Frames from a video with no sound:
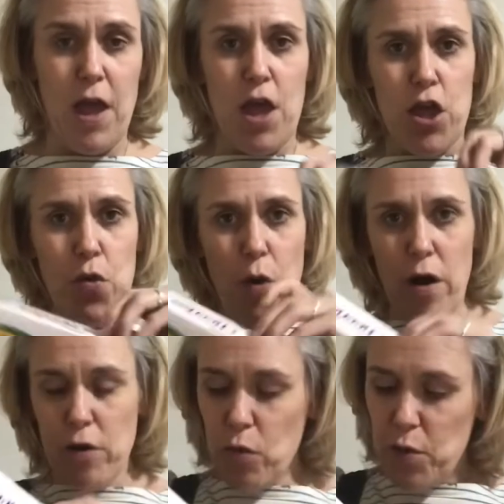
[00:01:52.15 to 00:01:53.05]
You are
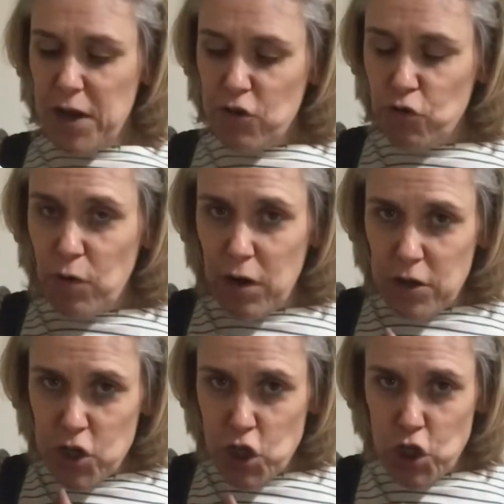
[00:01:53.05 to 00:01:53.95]
going to
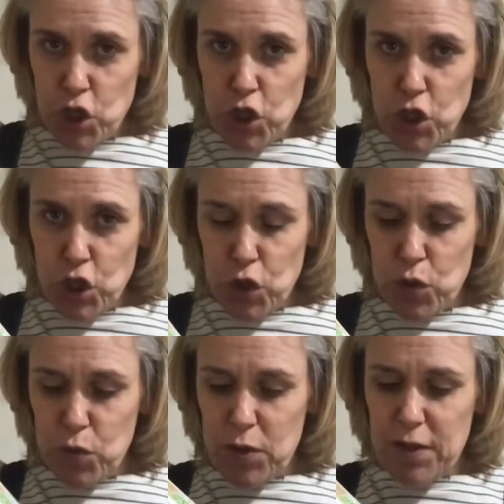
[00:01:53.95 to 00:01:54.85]
undo
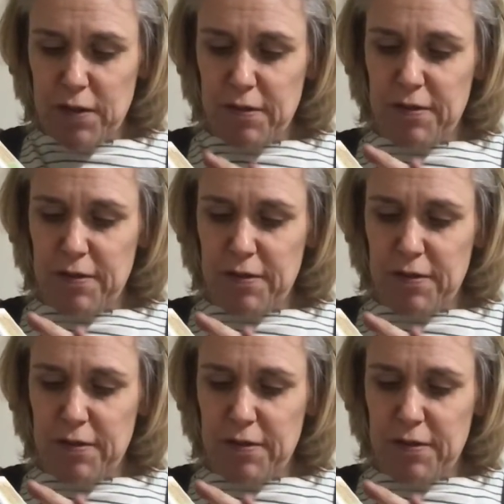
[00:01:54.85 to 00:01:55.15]
this